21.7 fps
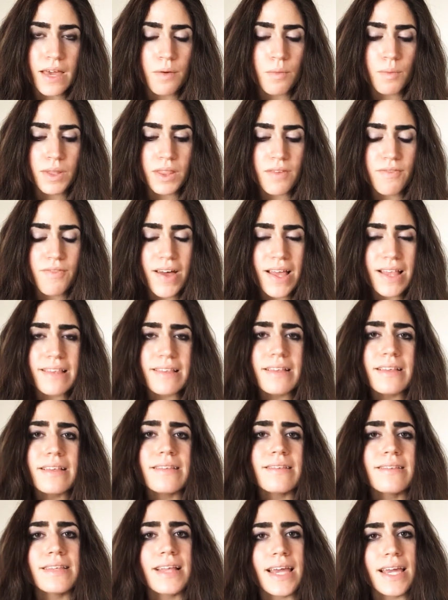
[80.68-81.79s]
When the vessel
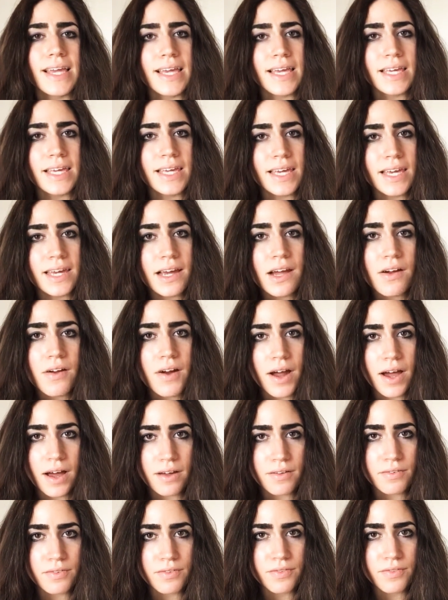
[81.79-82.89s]
is taken care
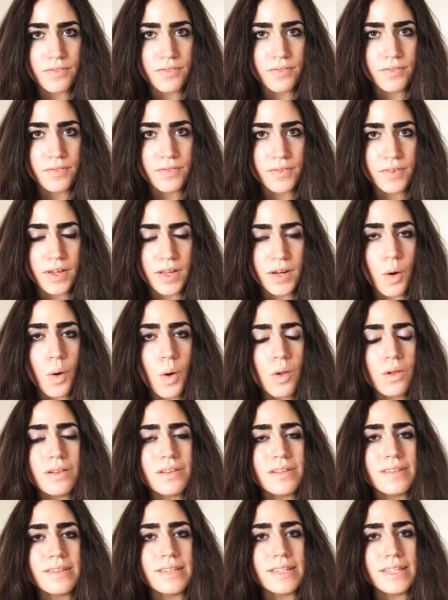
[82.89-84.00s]
of, and all
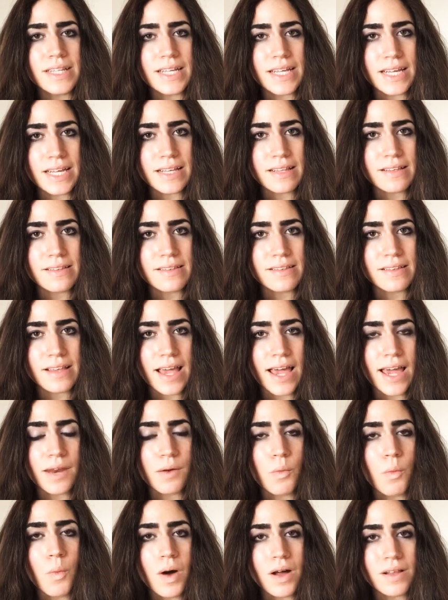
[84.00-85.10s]
its needs
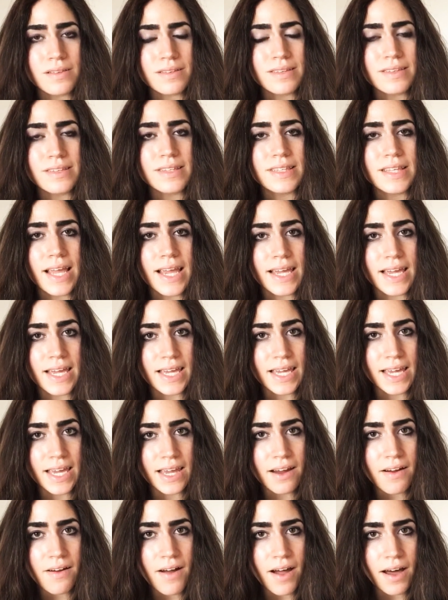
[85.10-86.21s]
and wants taken
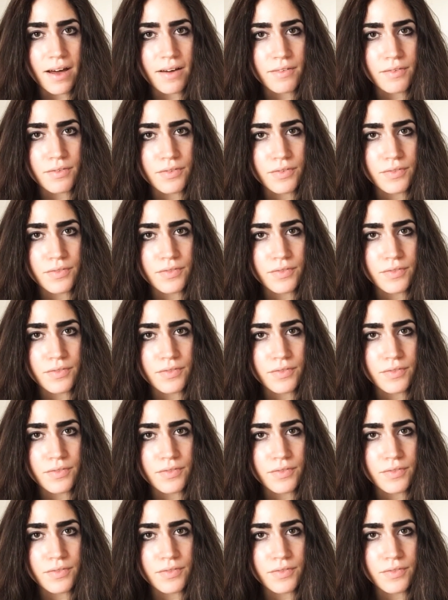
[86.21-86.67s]
care of,